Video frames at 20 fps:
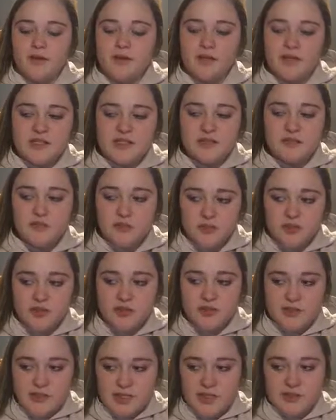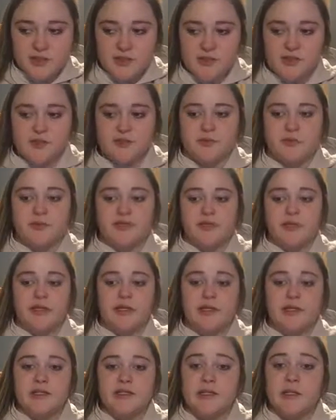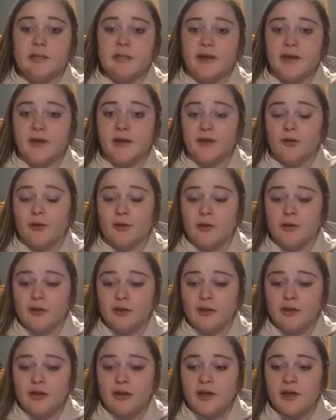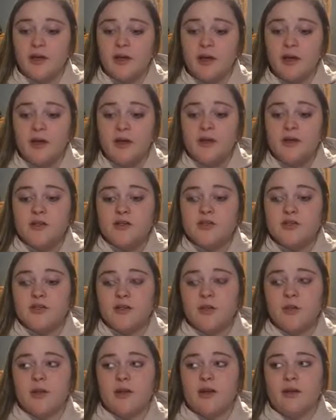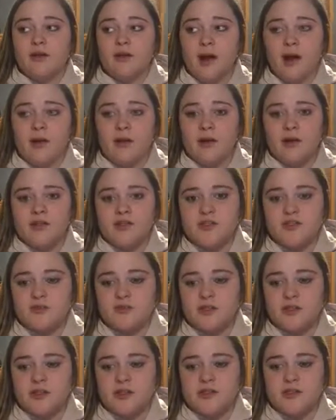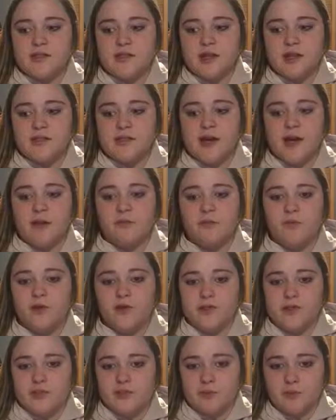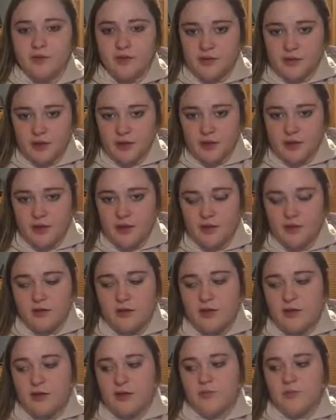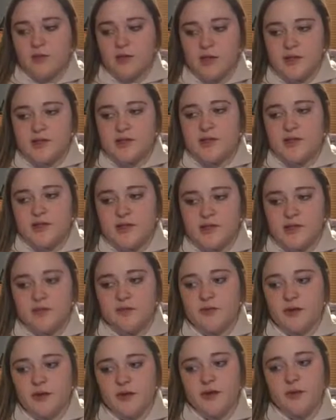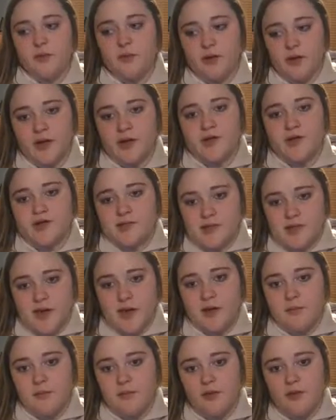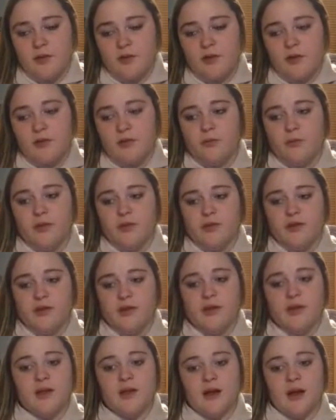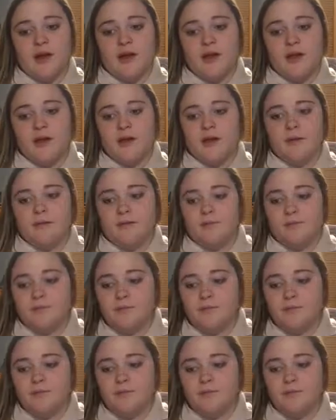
as future teachers, we really need to plan accordingly, so we allow our students that time for deeper thinking, because that is a very important step with the EIE.